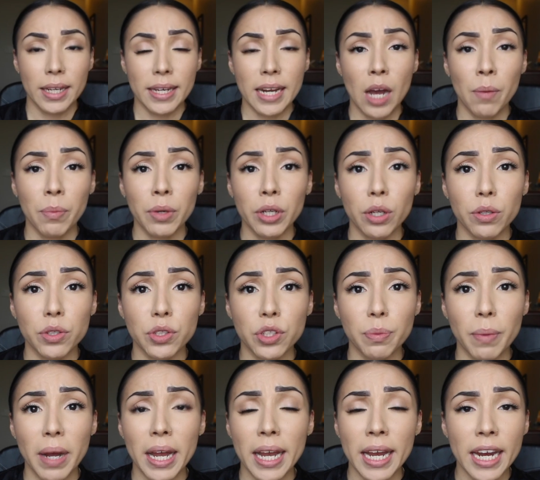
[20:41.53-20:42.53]
Now I'm going to go
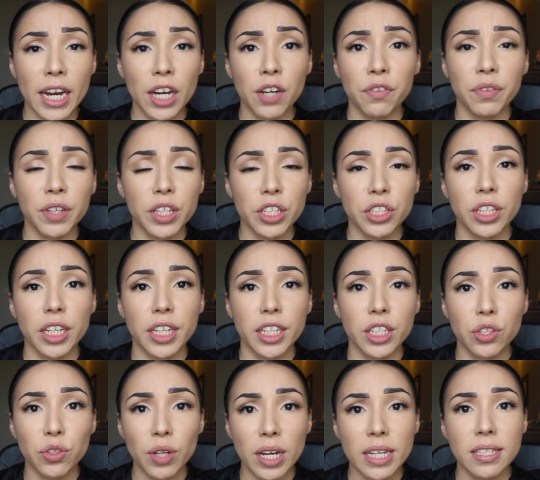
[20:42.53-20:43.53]
do my hair and finish
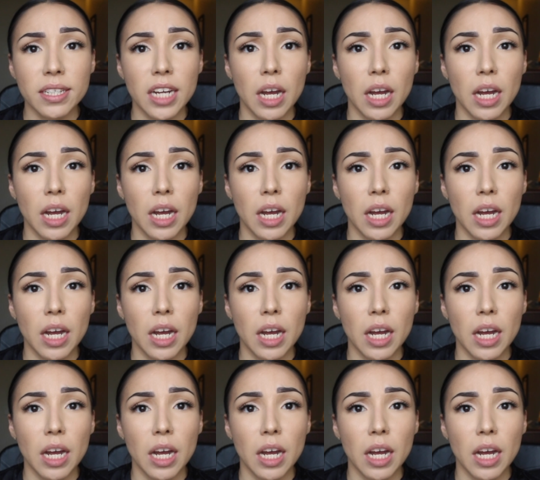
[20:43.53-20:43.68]
getting dressed,